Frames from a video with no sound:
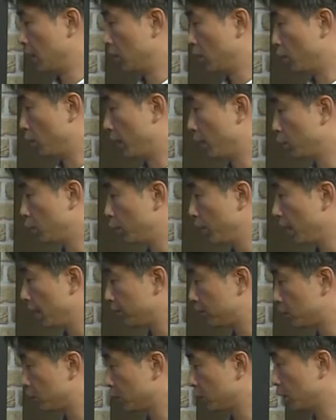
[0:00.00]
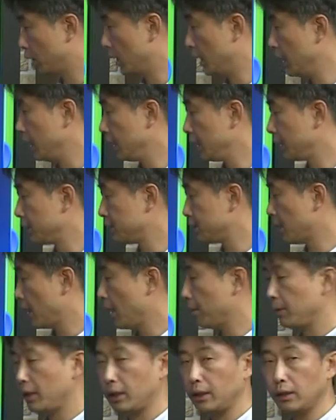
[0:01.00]
Well, we have to
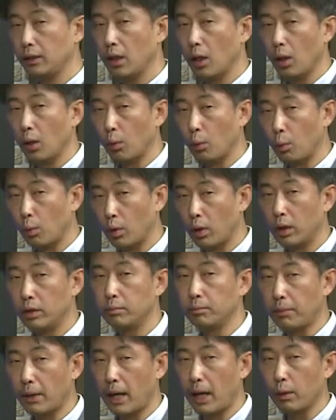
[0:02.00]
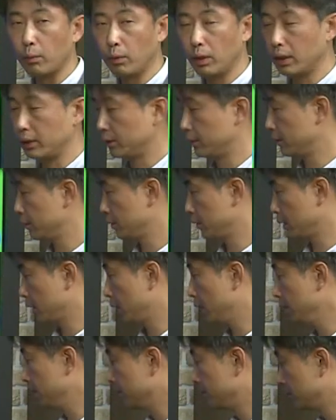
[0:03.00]
examine one by one. Okay?